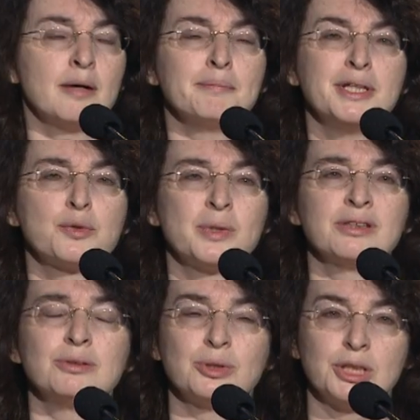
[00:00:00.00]

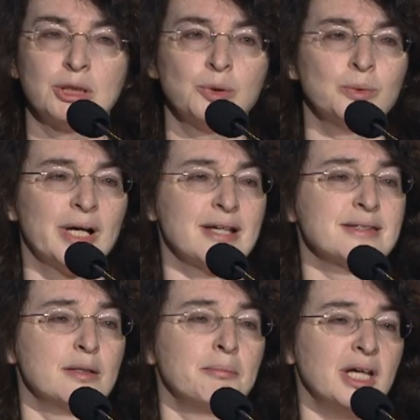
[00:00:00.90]
MIR-132 as
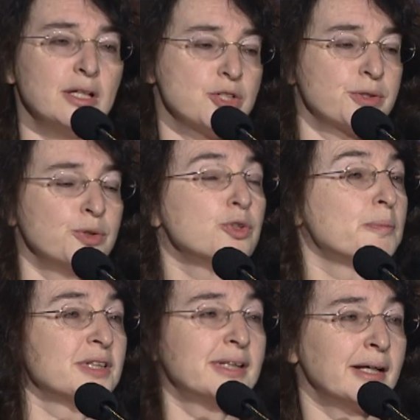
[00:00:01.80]
the major
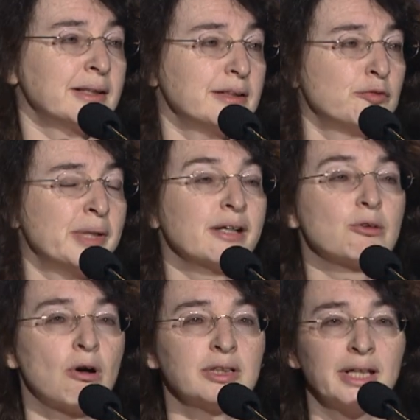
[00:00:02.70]
neuroprotective
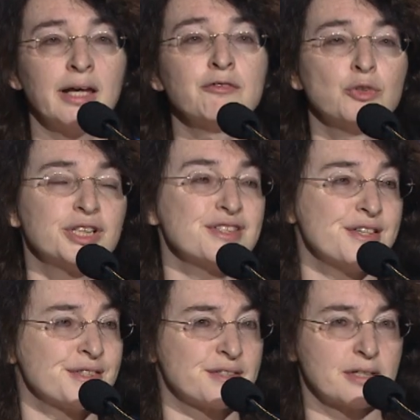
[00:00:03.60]
microRNA for
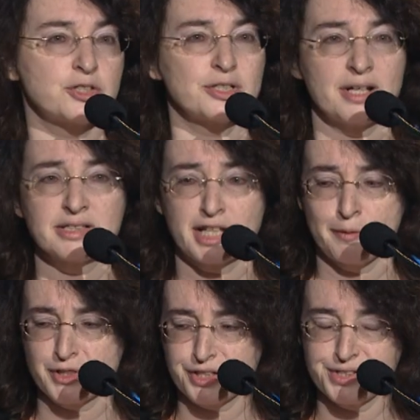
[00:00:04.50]
diseases such as
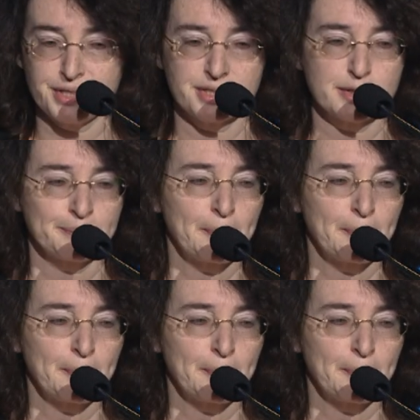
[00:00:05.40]
Alzheimer's disease.